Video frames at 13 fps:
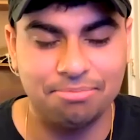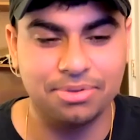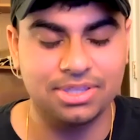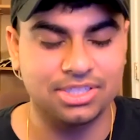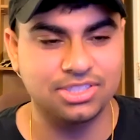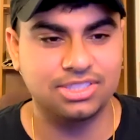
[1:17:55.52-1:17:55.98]

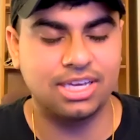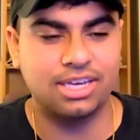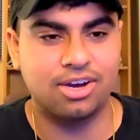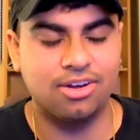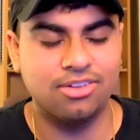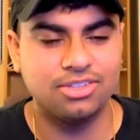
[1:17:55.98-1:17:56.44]
but there's
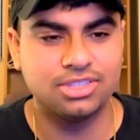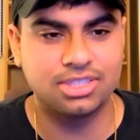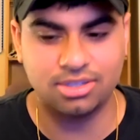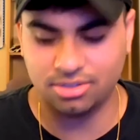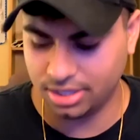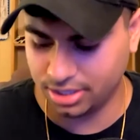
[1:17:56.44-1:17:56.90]
like others
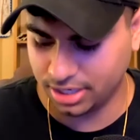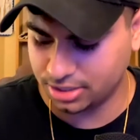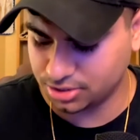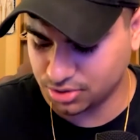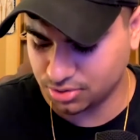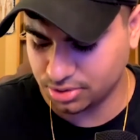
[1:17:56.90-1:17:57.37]
that are like
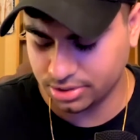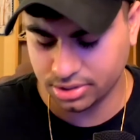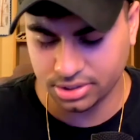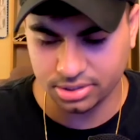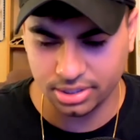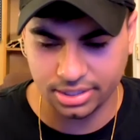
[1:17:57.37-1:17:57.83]
actually really
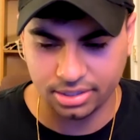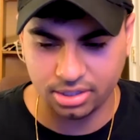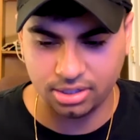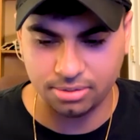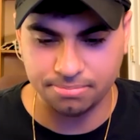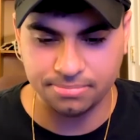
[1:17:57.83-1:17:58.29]
good. Like
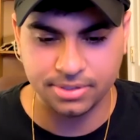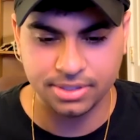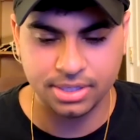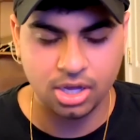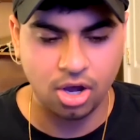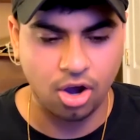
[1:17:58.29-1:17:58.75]

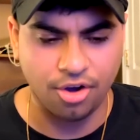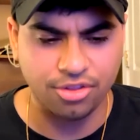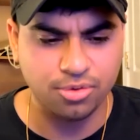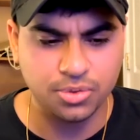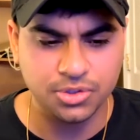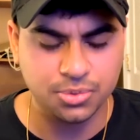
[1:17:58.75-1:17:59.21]
all
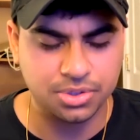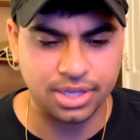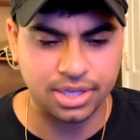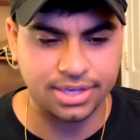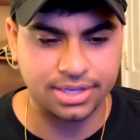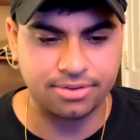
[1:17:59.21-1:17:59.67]
the ones with
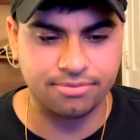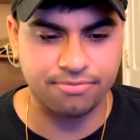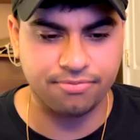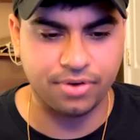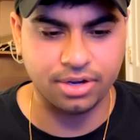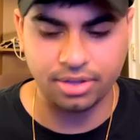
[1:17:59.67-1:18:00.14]
like
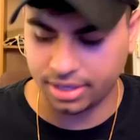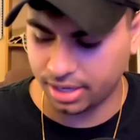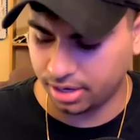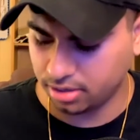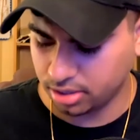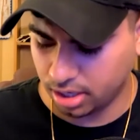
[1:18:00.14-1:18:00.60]

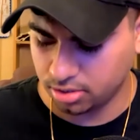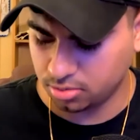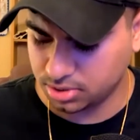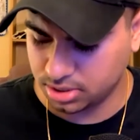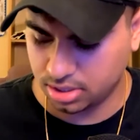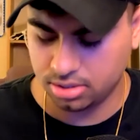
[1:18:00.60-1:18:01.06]
Ngannou
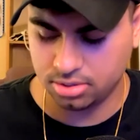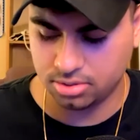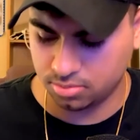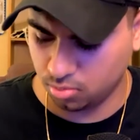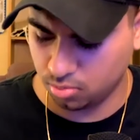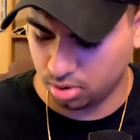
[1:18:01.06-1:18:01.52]
was on
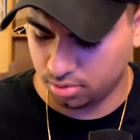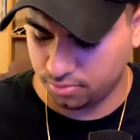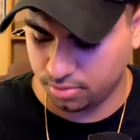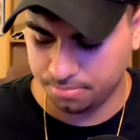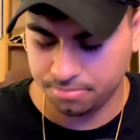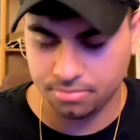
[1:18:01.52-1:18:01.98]
one of
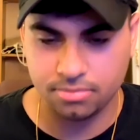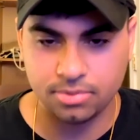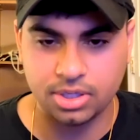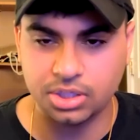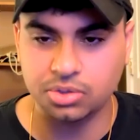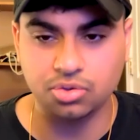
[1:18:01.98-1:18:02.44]
them.
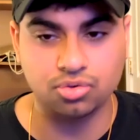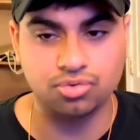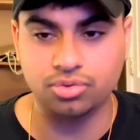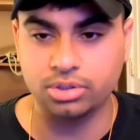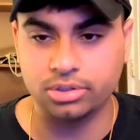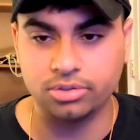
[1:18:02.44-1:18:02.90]
It was really